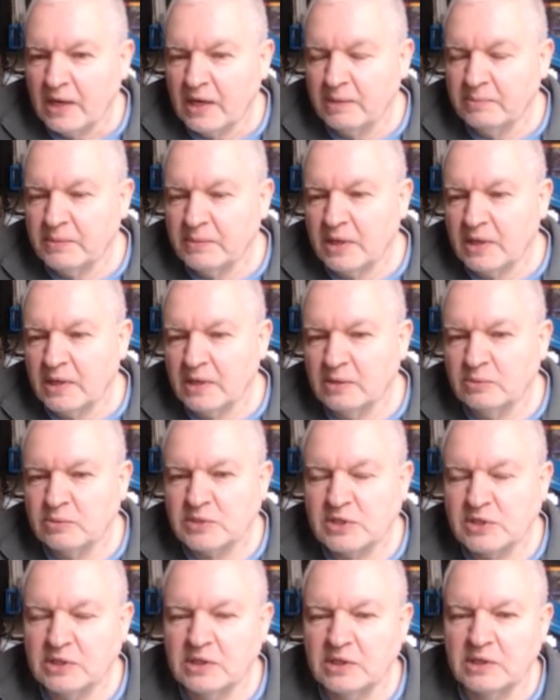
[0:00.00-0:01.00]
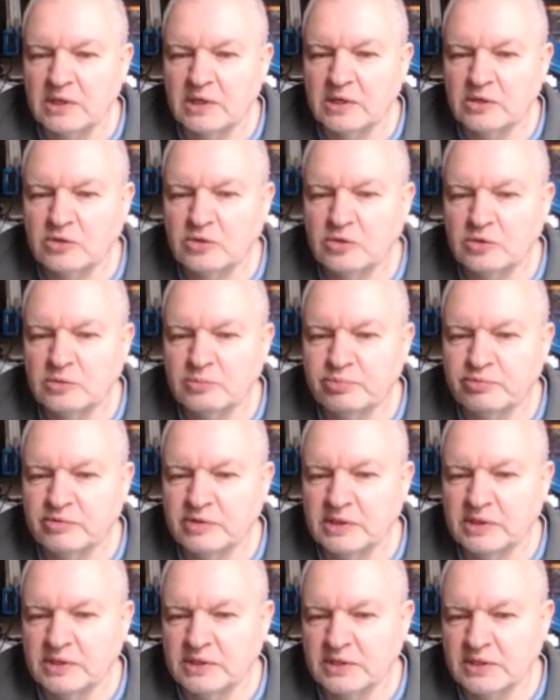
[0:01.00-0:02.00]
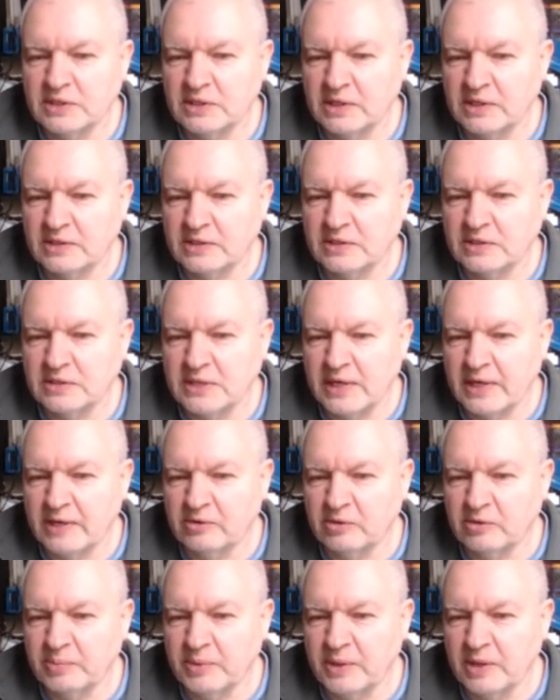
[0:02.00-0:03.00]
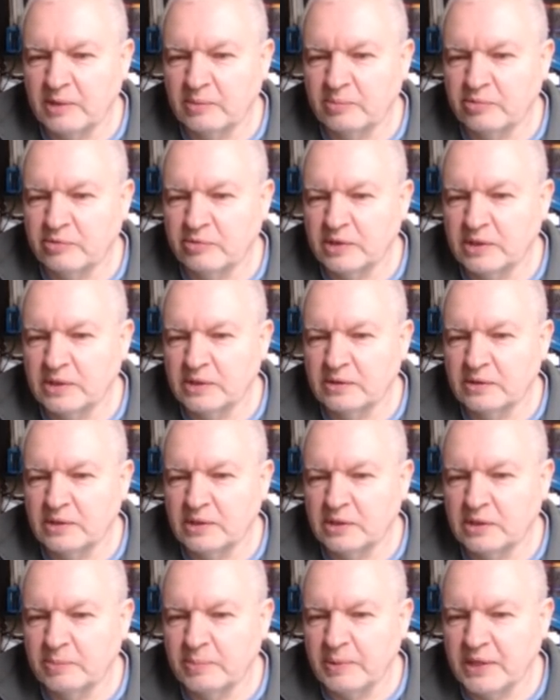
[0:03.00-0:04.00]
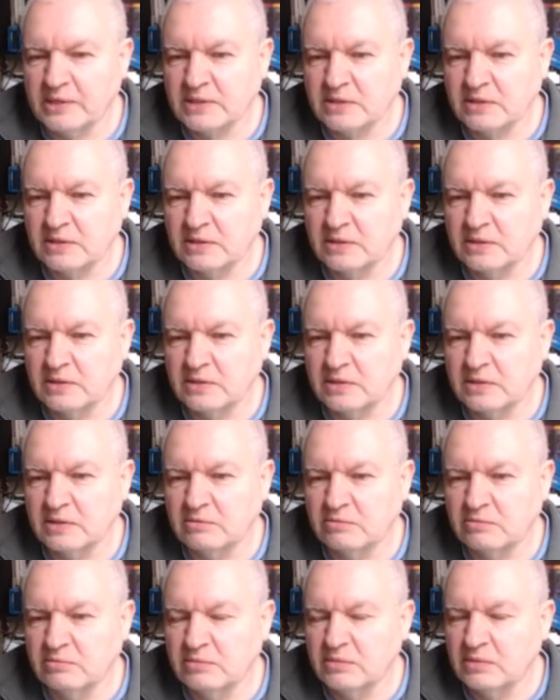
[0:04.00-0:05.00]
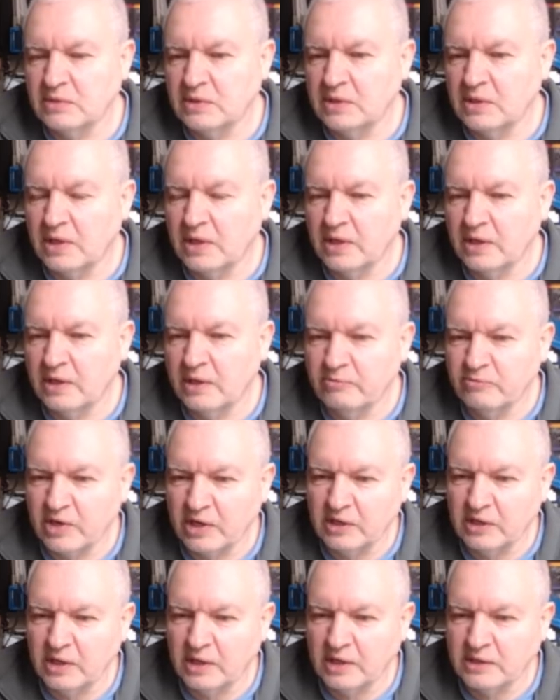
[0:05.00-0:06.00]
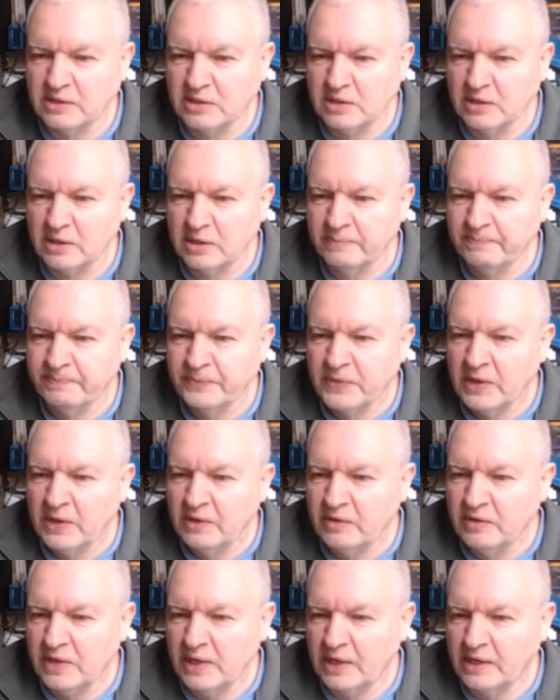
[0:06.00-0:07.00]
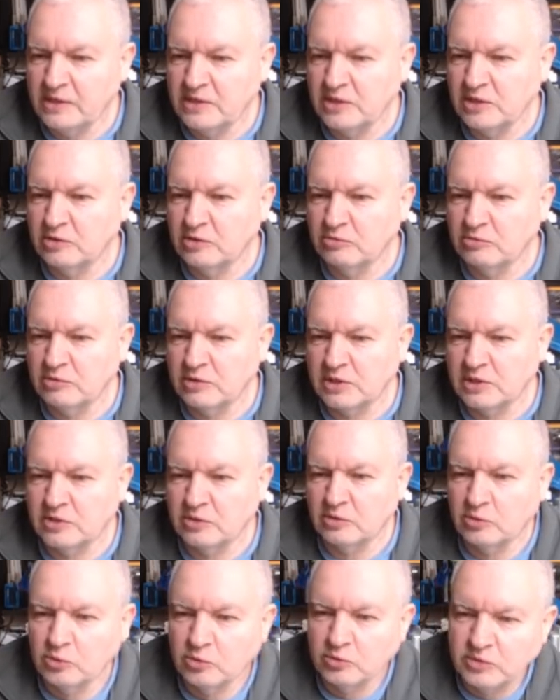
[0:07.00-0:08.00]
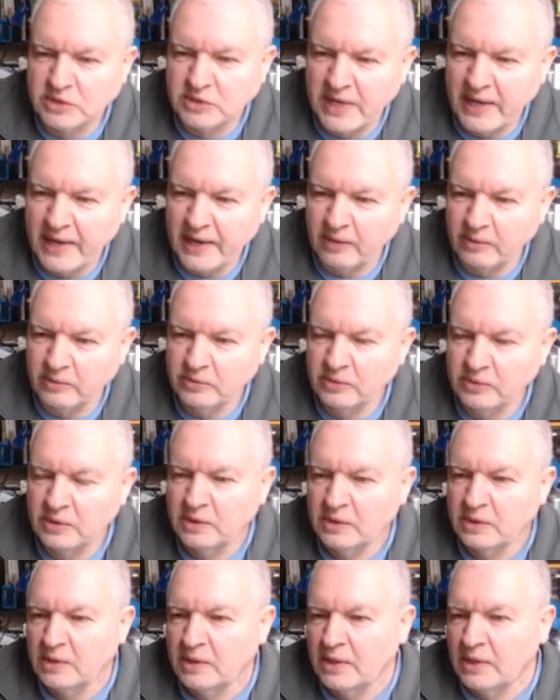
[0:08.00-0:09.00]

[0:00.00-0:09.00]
I was thinking I could bring this connector down a bit, bring the capacitors, the regulator, the LED and the resistor all down,